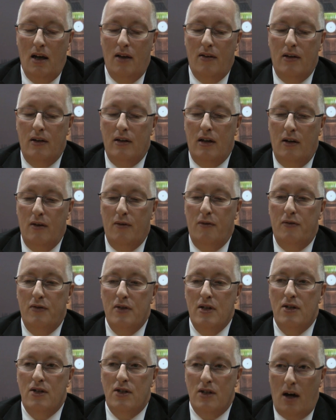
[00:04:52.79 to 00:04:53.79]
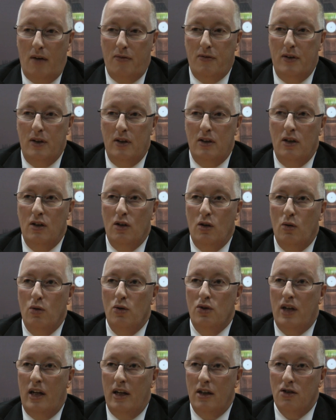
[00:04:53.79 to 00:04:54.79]
that have suffered and
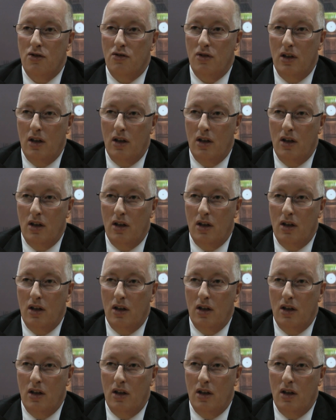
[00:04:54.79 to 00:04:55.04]
caused extra